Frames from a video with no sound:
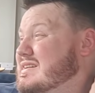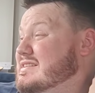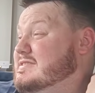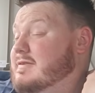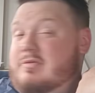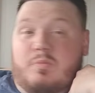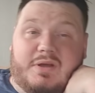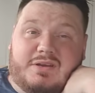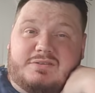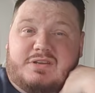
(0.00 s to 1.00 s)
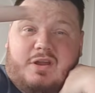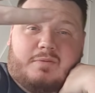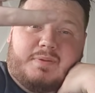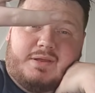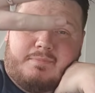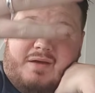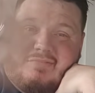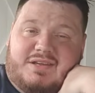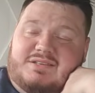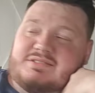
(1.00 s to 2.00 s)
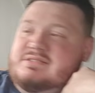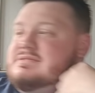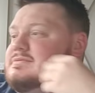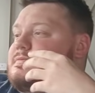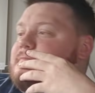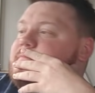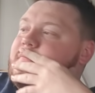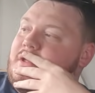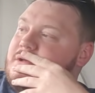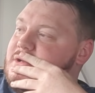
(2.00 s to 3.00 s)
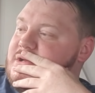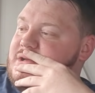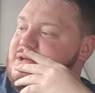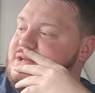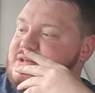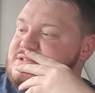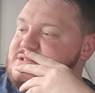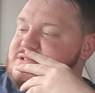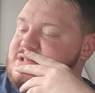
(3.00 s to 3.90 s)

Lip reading: And it's very weird, you know, being married, and it